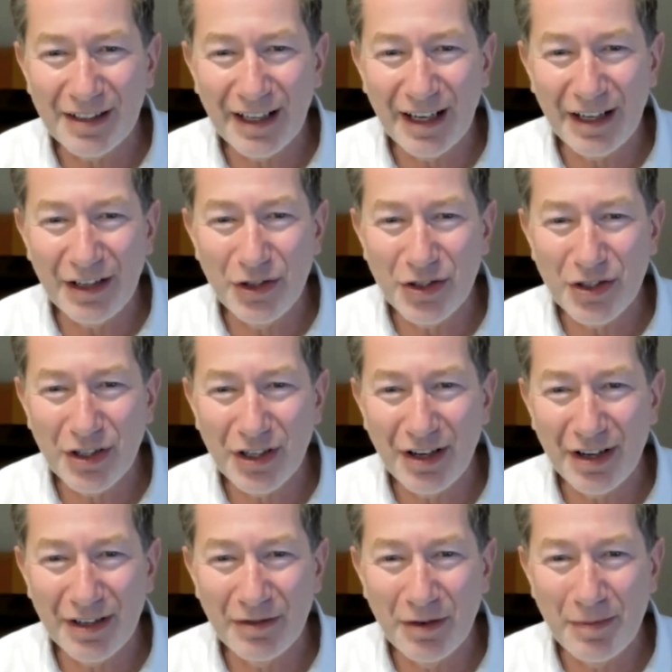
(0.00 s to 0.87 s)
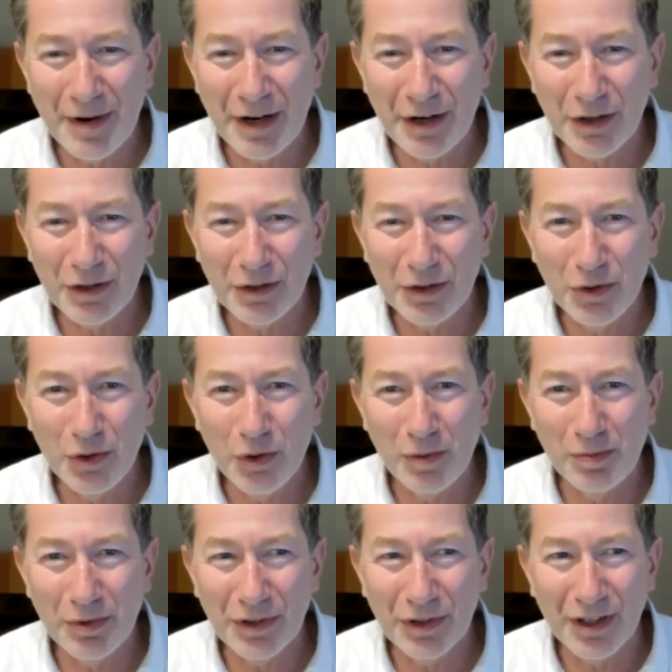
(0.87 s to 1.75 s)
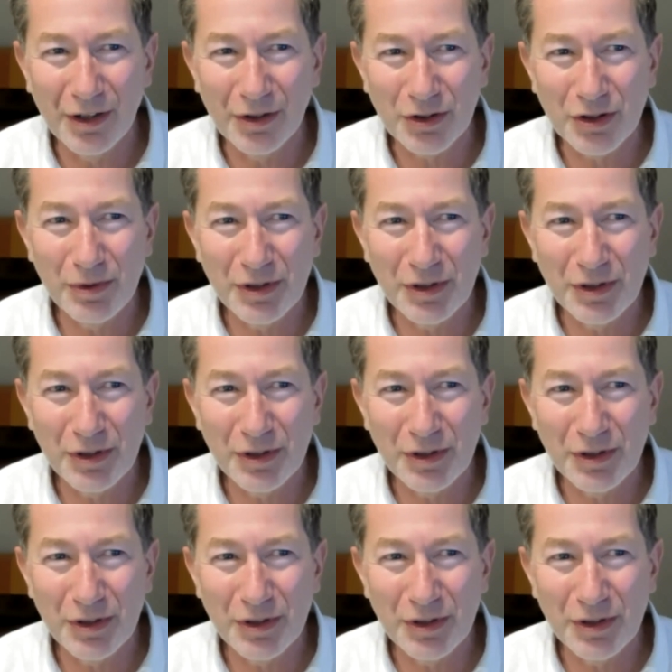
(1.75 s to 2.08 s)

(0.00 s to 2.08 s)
get used to kind of American corporate culture,